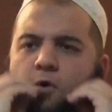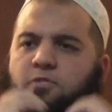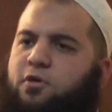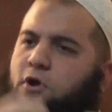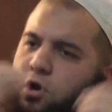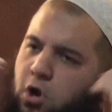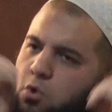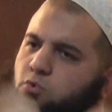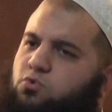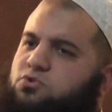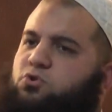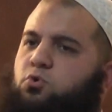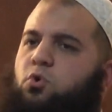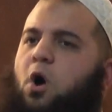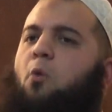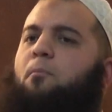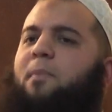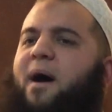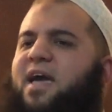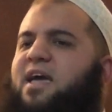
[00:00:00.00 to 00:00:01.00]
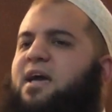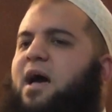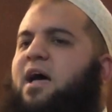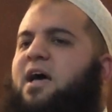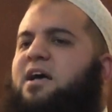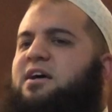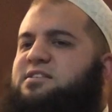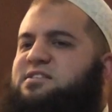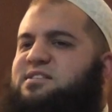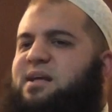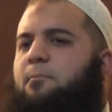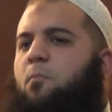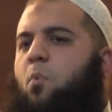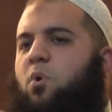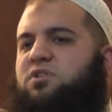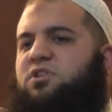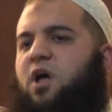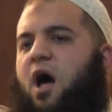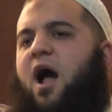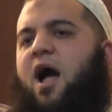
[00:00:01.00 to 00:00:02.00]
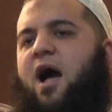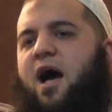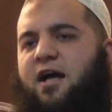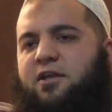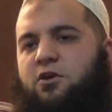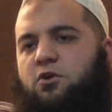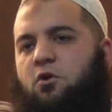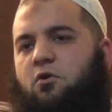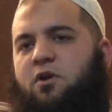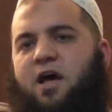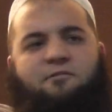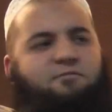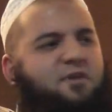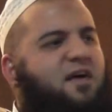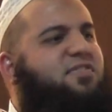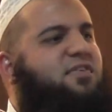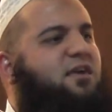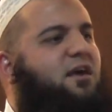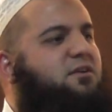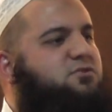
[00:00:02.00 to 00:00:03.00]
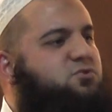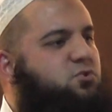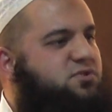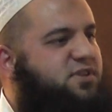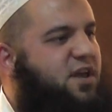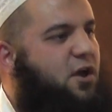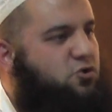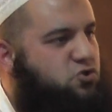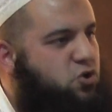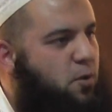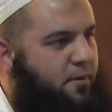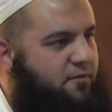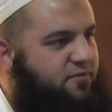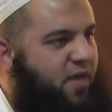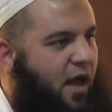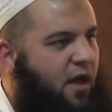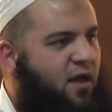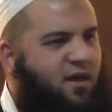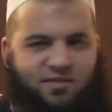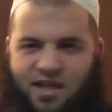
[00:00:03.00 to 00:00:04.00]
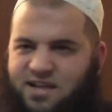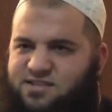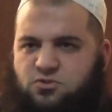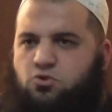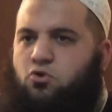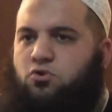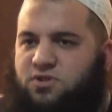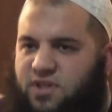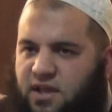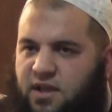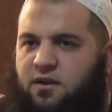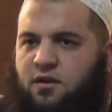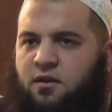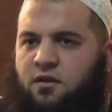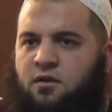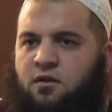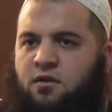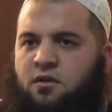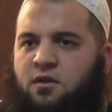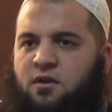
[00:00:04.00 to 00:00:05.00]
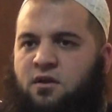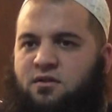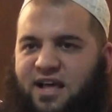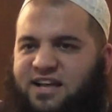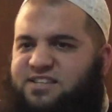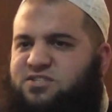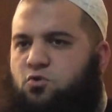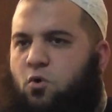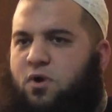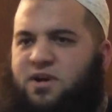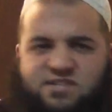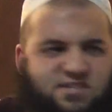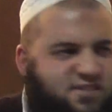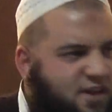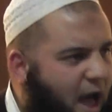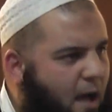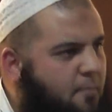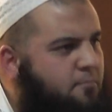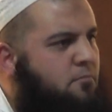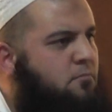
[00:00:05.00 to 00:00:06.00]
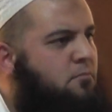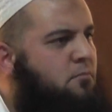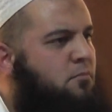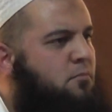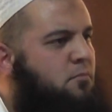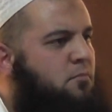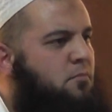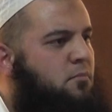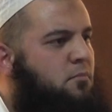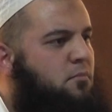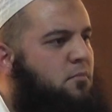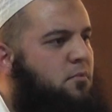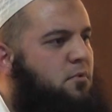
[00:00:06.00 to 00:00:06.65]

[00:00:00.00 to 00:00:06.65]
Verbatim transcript: mouth closed, you obey some wata'a and you don't have nothing else to say on top of that. That's not deen. That's not Islam.